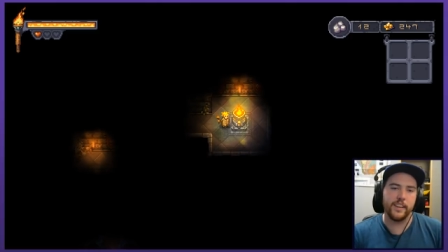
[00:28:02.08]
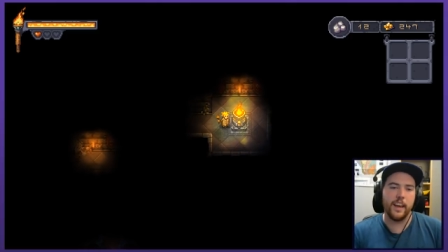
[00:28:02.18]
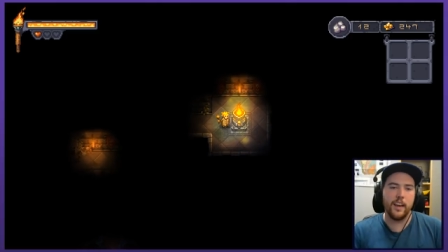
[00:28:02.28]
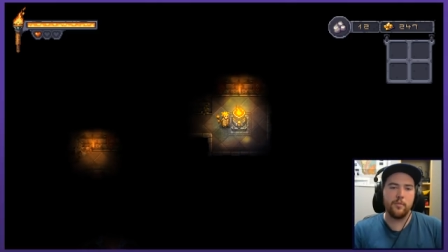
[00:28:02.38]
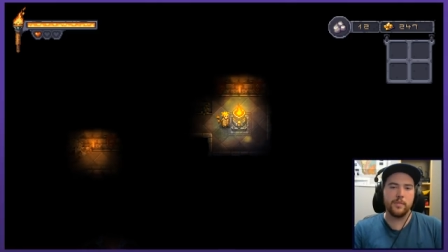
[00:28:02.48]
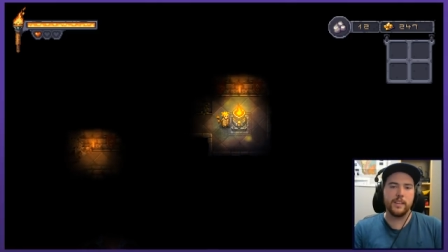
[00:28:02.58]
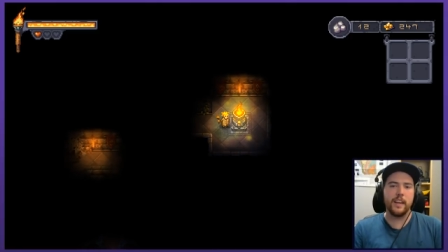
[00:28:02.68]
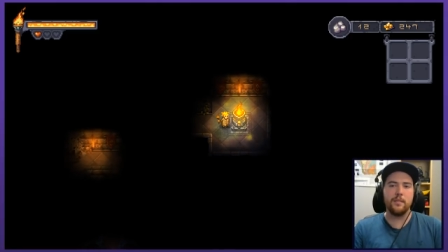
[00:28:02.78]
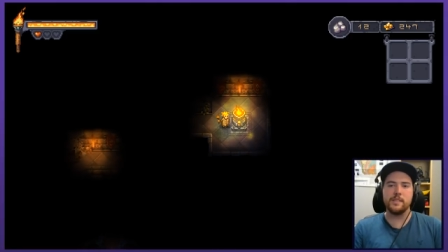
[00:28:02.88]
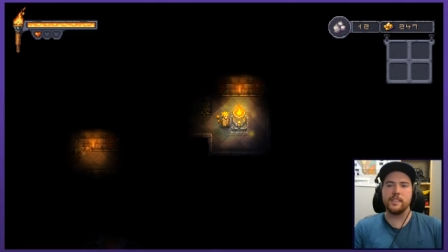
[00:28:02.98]
the game the
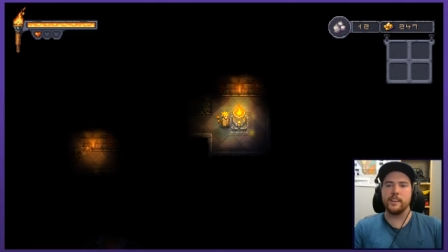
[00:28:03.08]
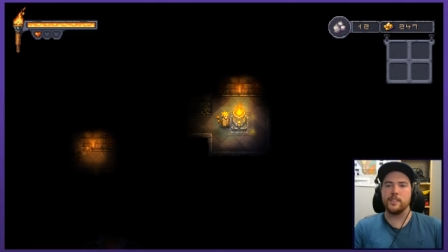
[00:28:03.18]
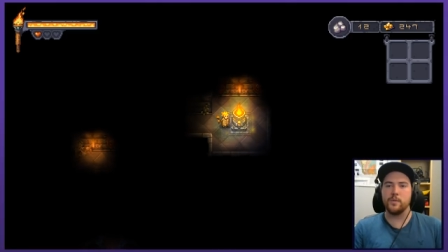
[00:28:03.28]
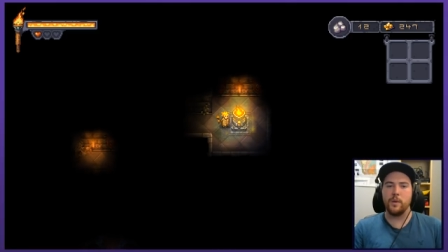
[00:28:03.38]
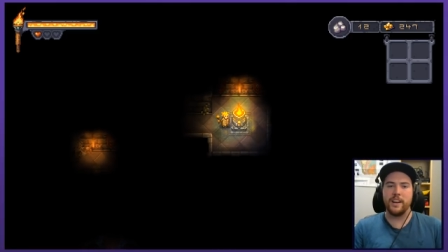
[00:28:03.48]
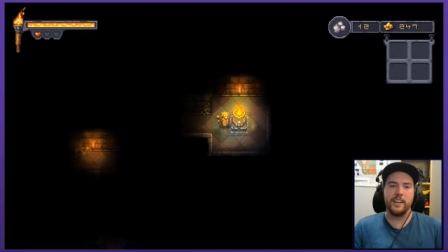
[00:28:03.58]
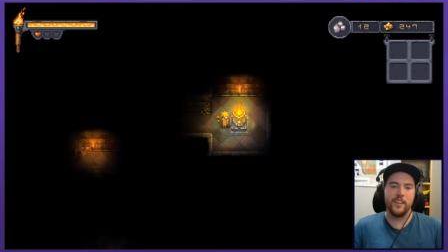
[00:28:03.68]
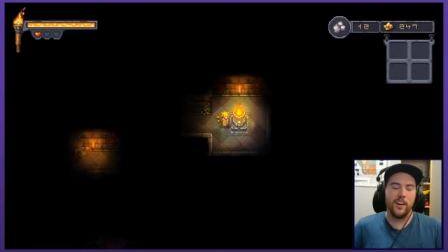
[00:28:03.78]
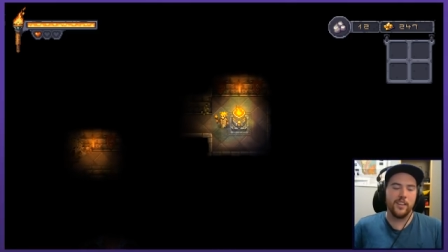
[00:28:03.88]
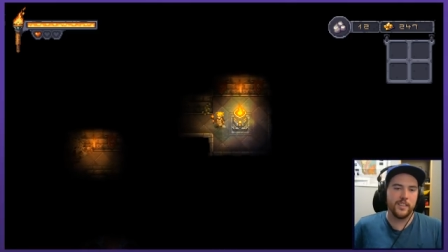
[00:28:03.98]
game is like twenty
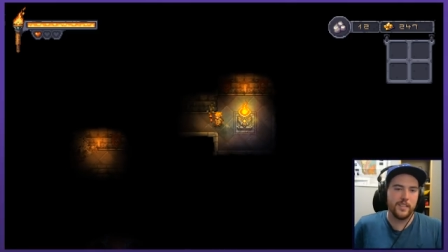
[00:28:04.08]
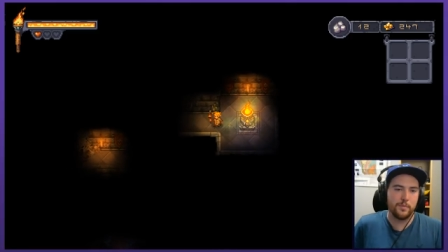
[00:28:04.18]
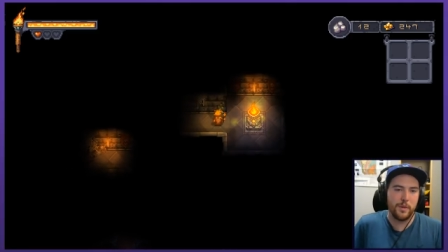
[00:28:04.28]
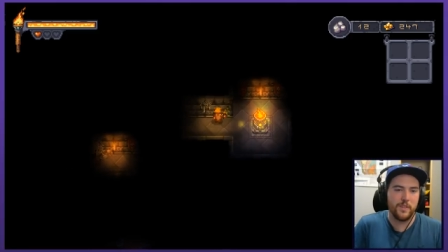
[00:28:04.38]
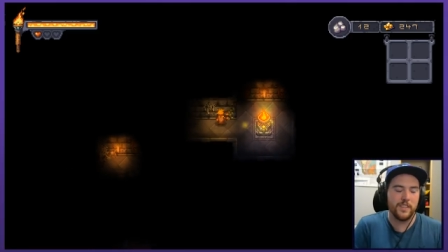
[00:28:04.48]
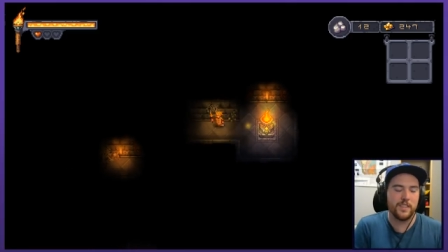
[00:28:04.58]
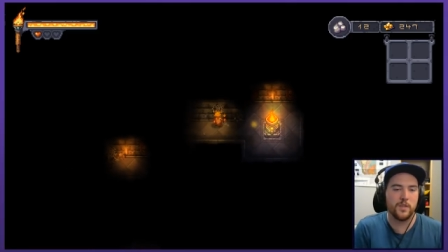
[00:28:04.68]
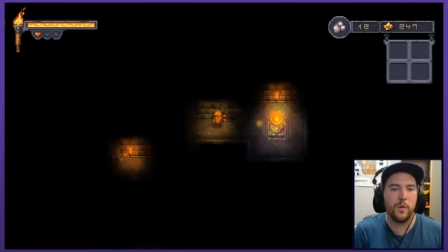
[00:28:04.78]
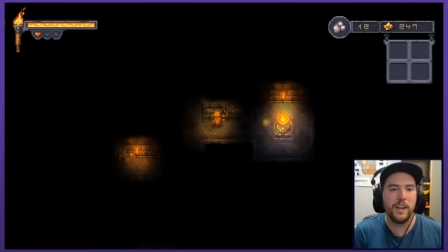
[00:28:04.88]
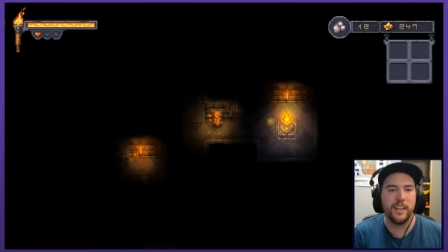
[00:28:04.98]
dollars, but if there's
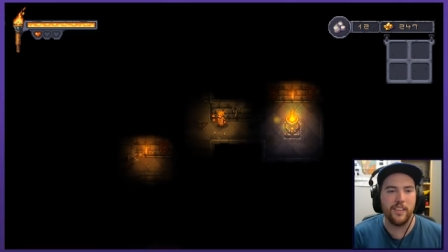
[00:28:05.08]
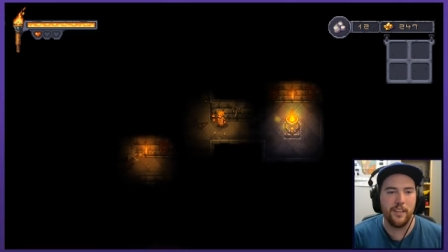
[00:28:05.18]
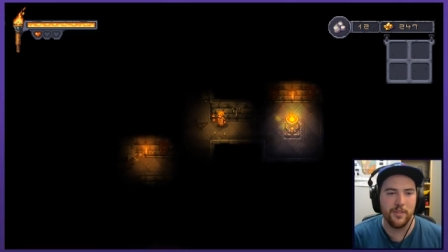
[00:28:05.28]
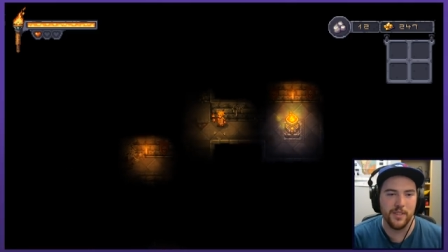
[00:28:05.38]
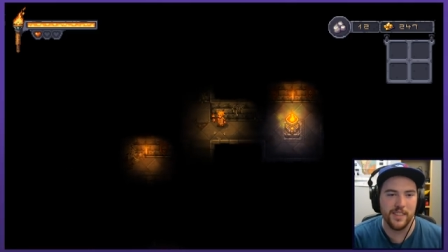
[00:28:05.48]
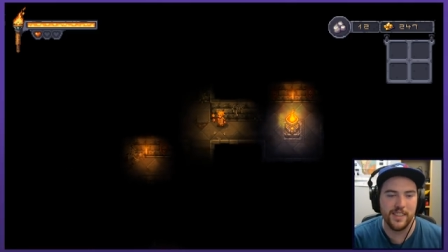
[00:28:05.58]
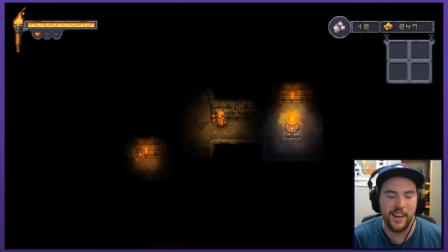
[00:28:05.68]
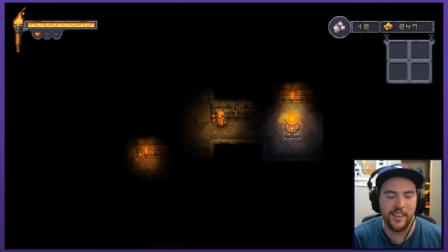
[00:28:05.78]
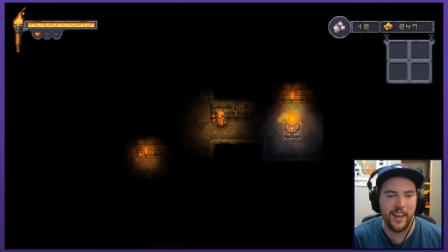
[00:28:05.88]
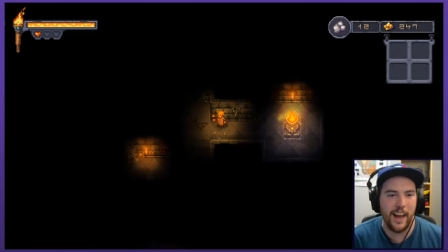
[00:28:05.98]
twenty levels
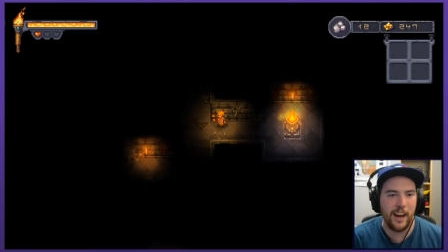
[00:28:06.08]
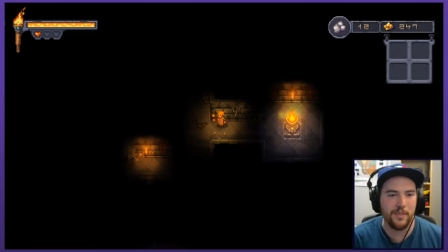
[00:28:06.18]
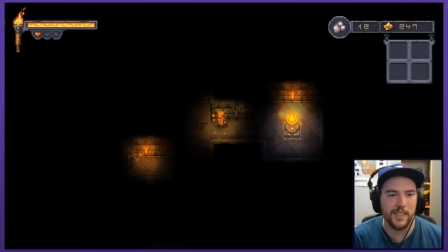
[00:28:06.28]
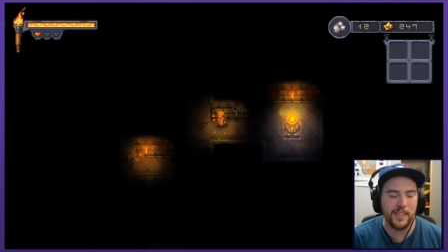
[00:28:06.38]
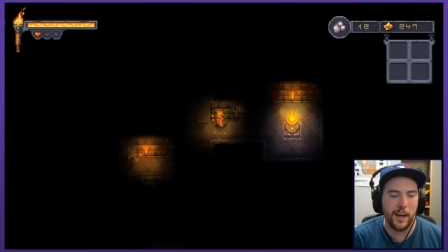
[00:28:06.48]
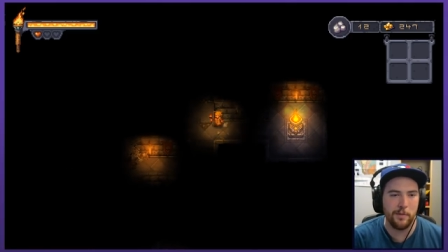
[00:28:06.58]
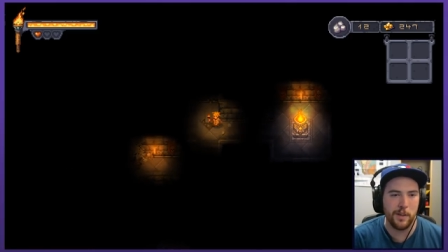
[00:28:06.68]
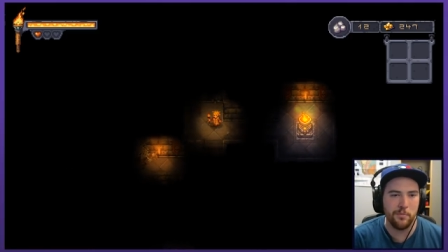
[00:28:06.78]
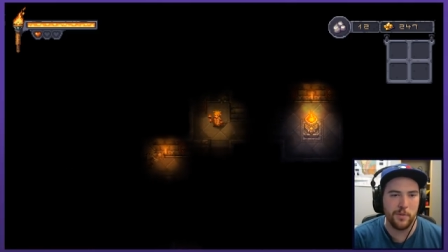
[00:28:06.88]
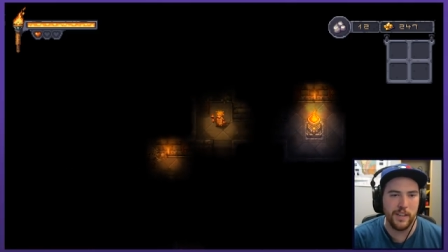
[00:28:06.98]
and the average time to
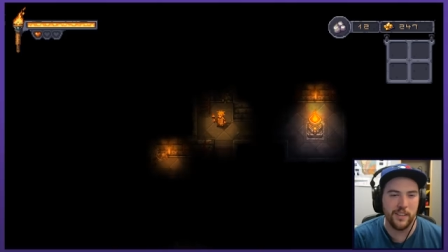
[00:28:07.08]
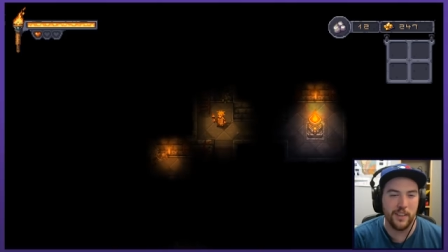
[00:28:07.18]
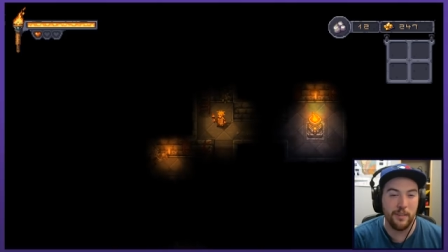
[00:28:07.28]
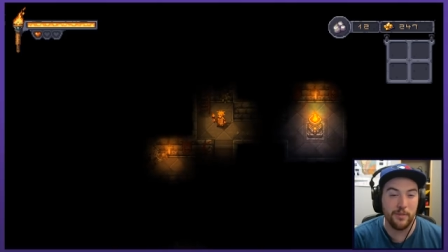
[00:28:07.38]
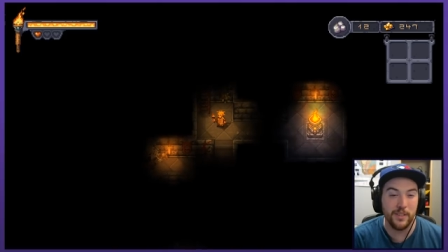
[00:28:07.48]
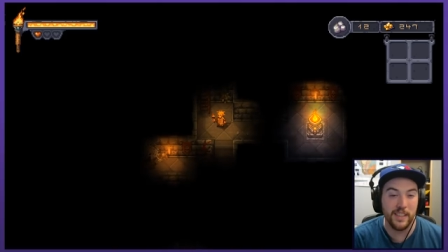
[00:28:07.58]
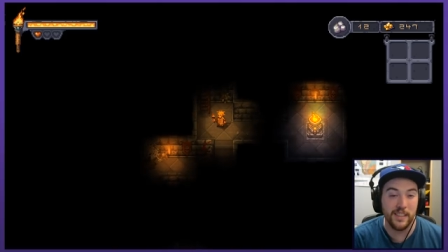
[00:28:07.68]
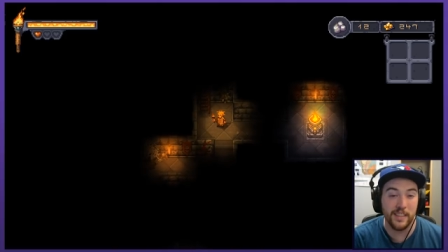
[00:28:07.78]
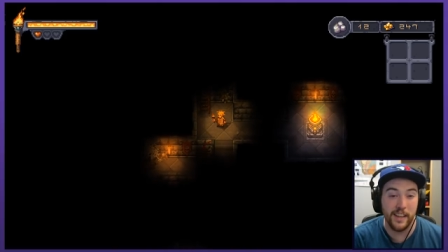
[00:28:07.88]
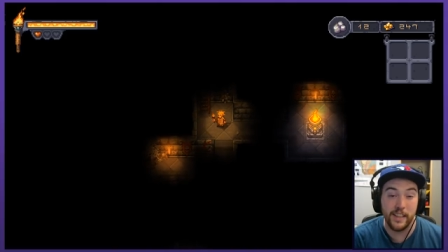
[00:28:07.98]
complete a level
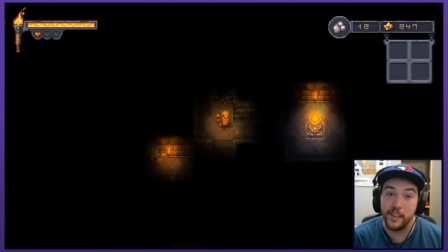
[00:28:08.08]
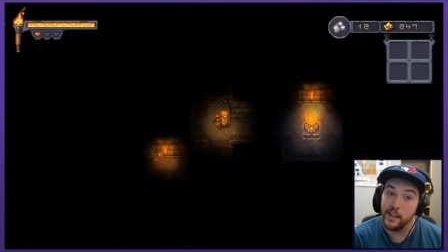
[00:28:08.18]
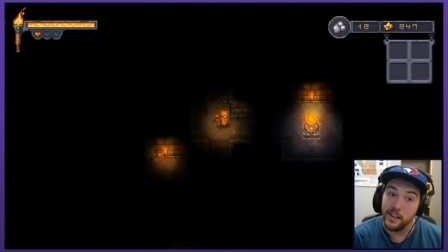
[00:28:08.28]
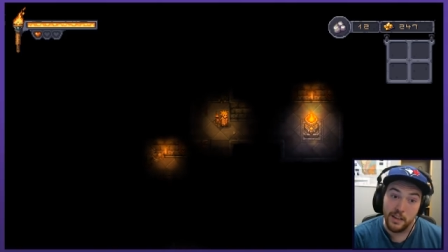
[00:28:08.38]
is like